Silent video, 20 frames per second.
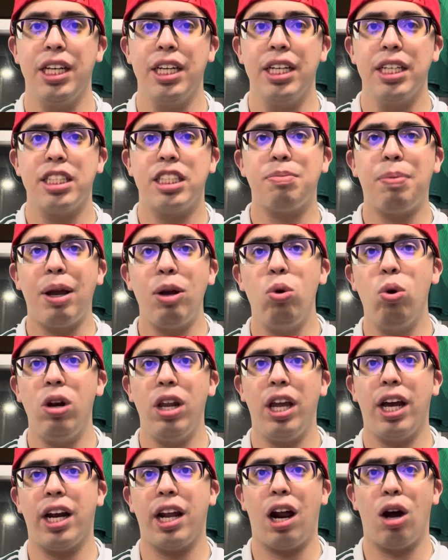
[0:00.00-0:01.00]
Despite
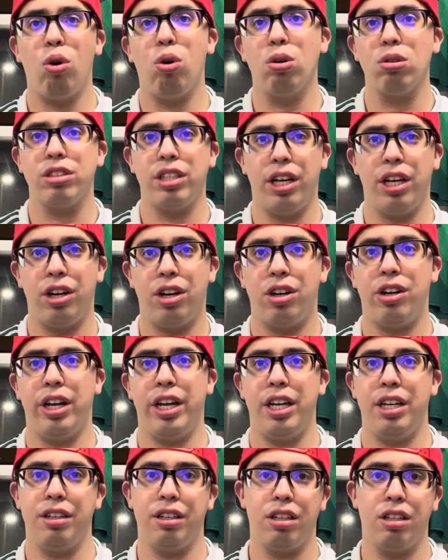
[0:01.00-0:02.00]
Julian Araujo's error
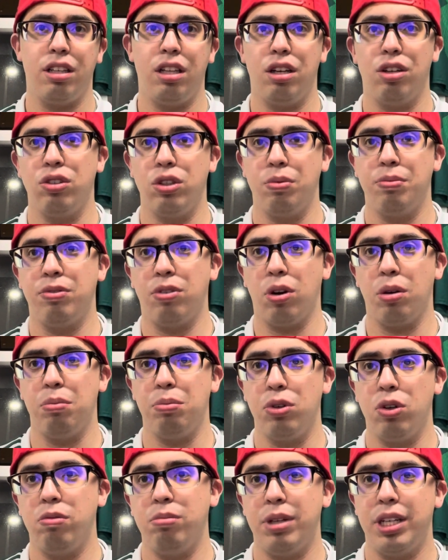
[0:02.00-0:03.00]
and clear room for
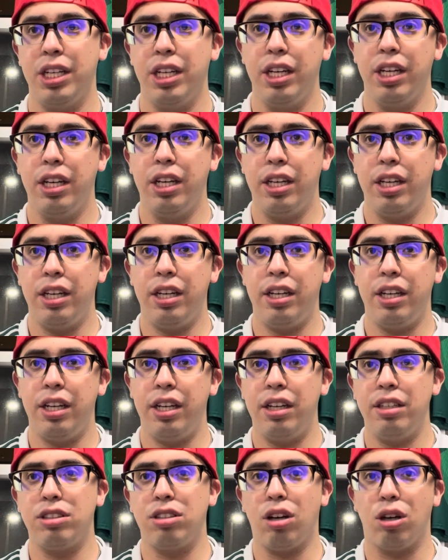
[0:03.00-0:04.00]
improvement, it
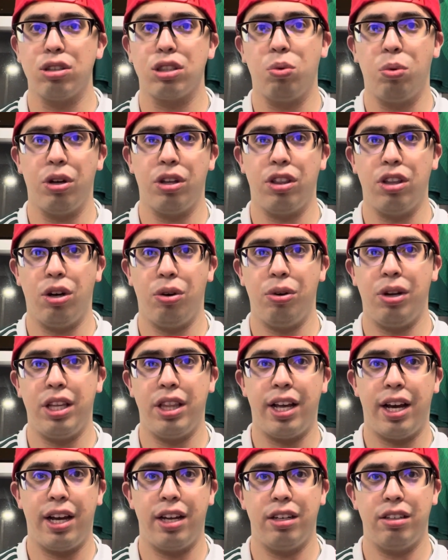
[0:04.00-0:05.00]
is also worth noting
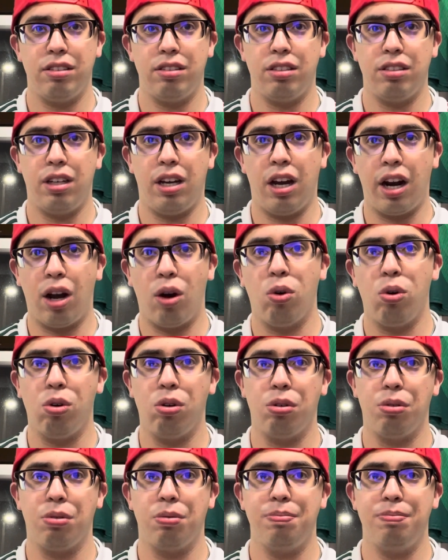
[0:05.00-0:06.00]
that
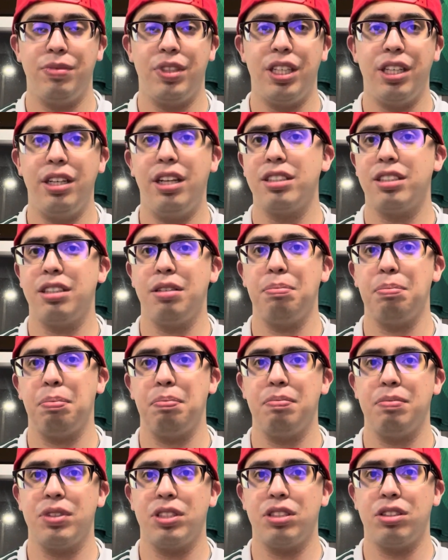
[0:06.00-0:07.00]
Araujo, he doesn't
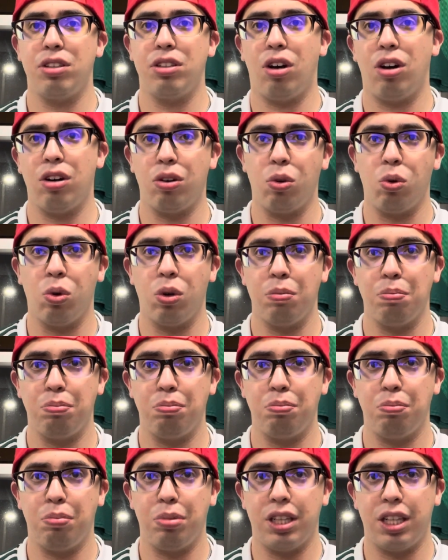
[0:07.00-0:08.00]
start or
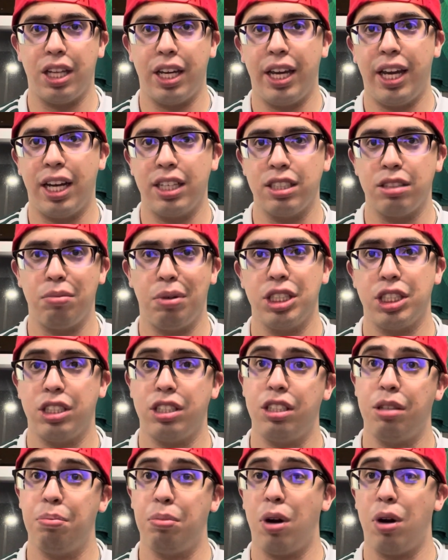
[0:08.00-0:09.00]
play as much as
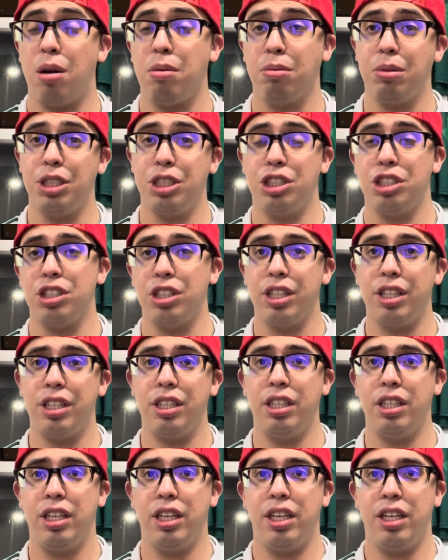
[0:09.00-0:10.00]
he probably
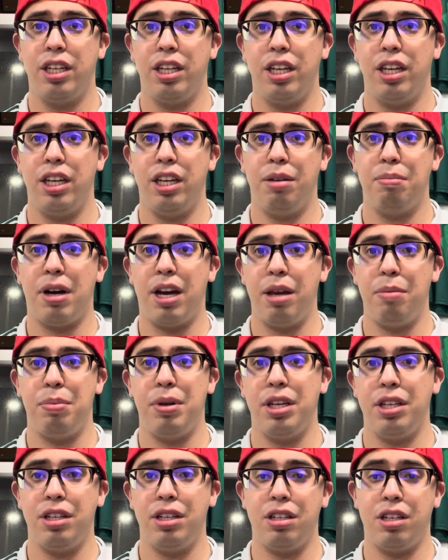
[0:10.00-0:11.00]
should, in my
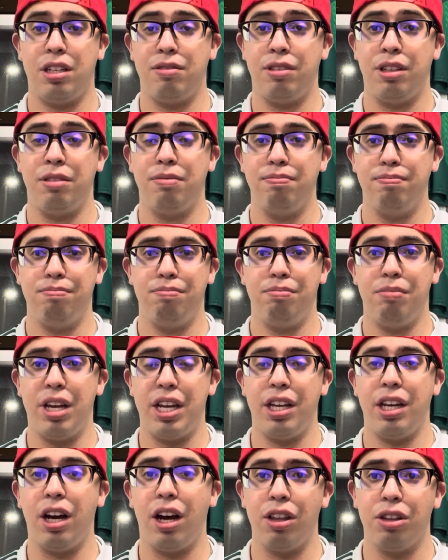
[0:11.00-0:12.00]
opinion, and in
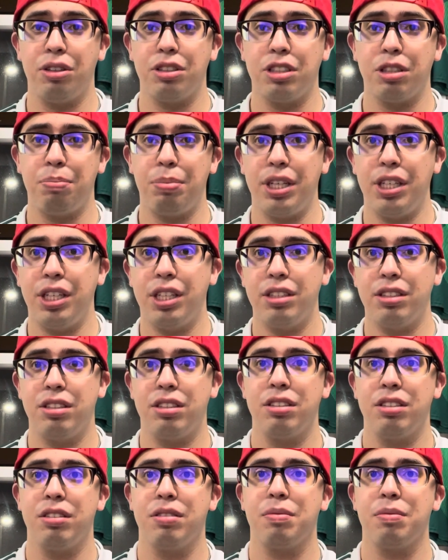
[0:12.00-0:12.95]
many others' opinions.